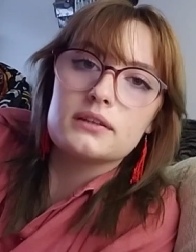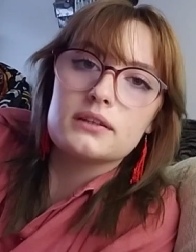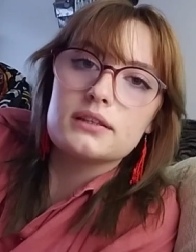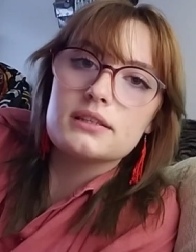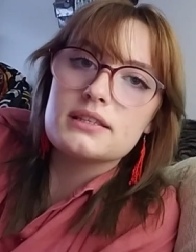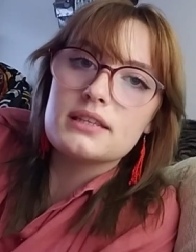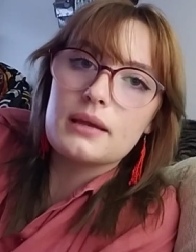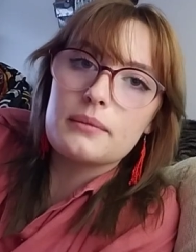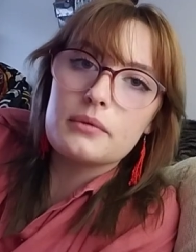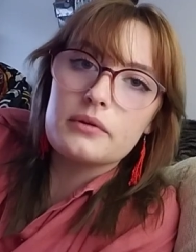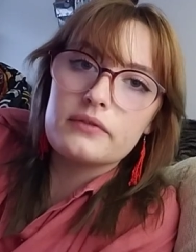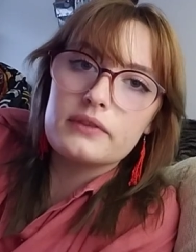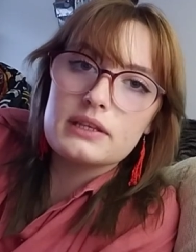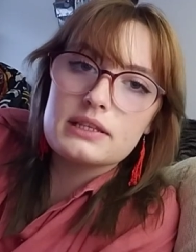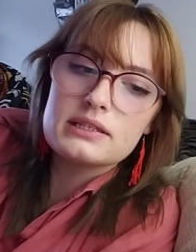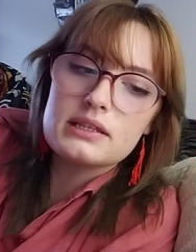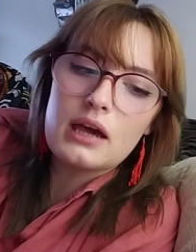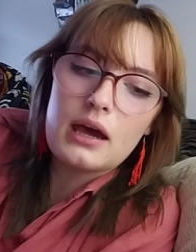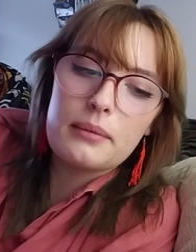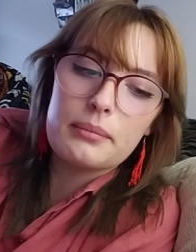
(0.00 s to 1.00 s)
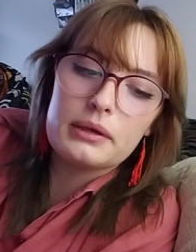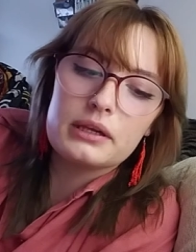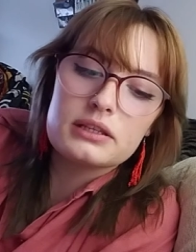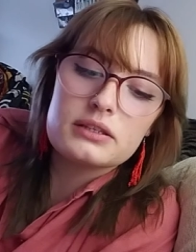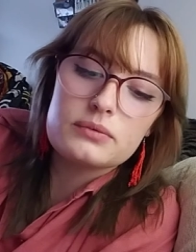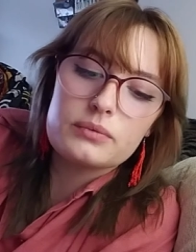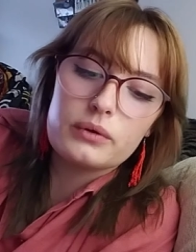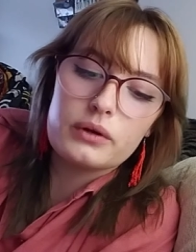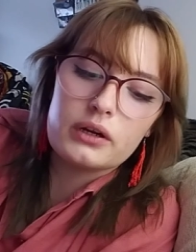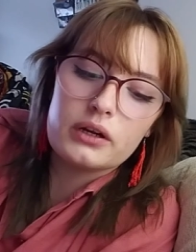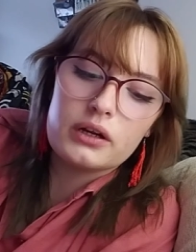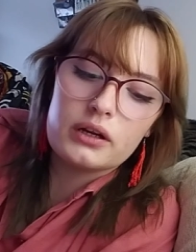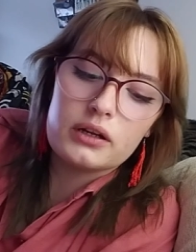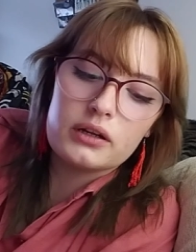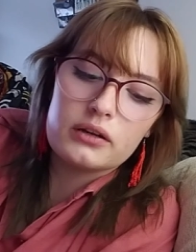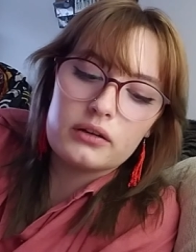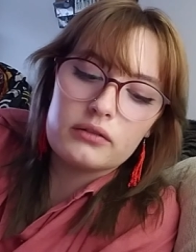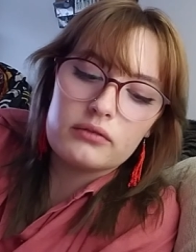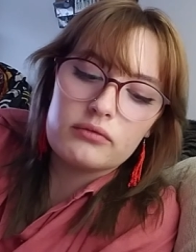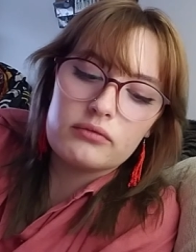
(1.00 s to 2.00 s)
Some of these topics
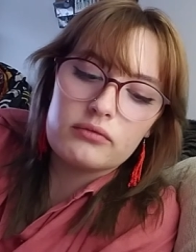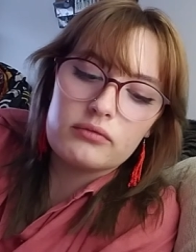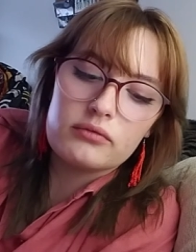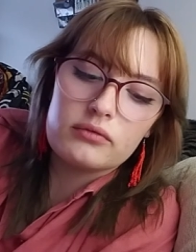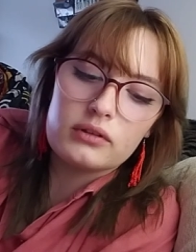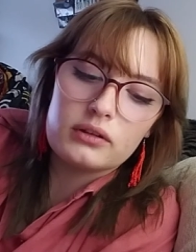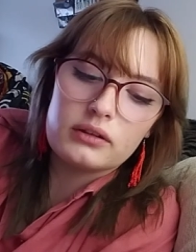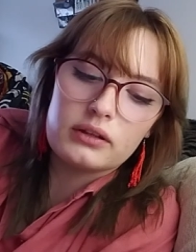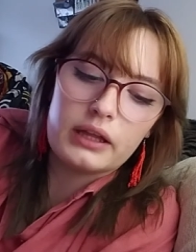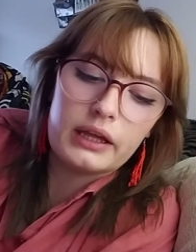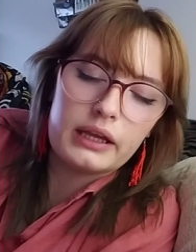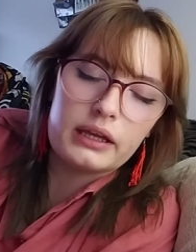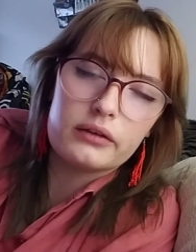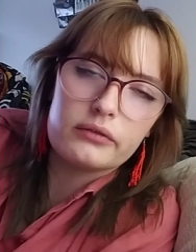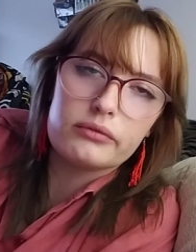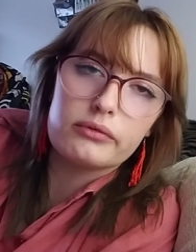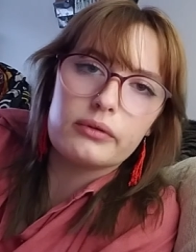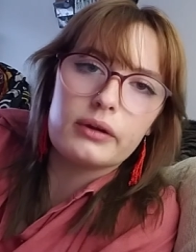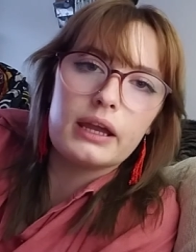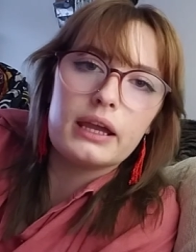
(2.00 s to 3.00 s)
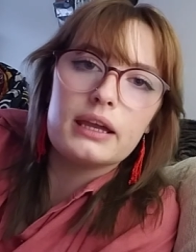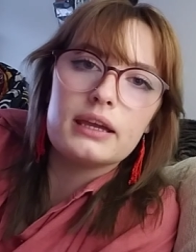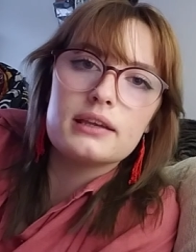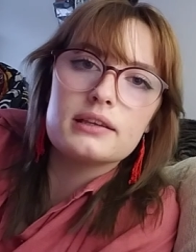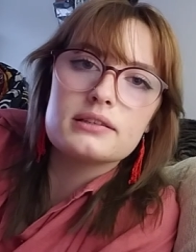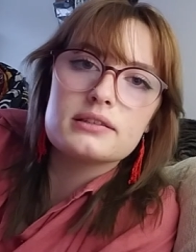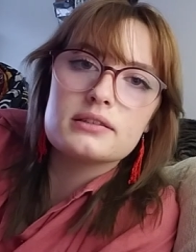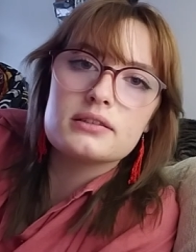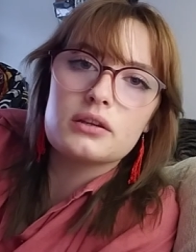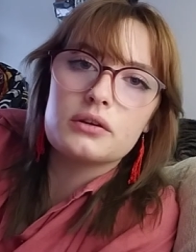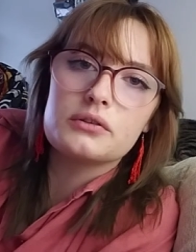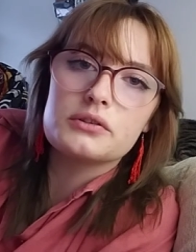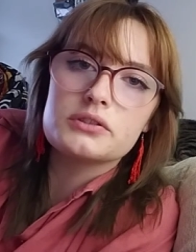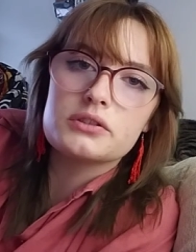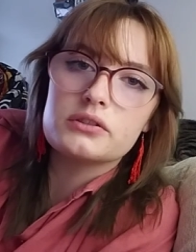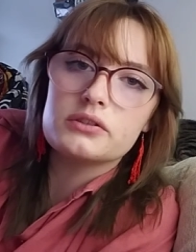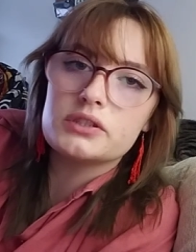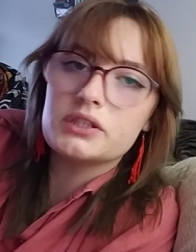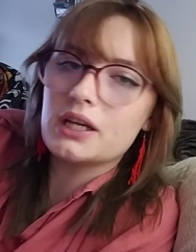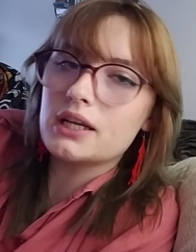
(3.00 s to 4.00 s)
were like race,
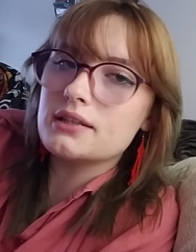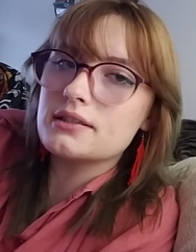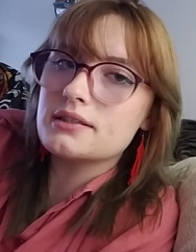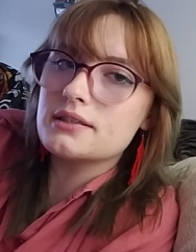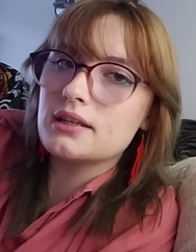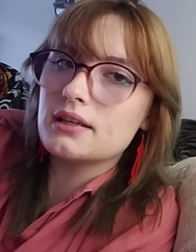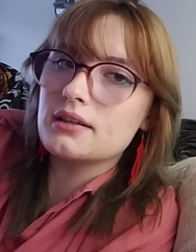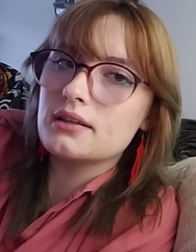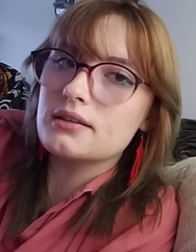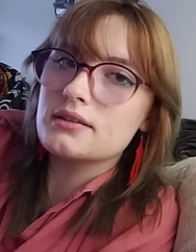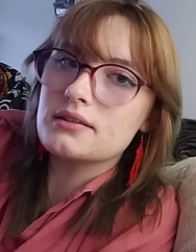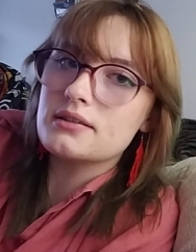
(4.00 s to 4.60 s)
social justice,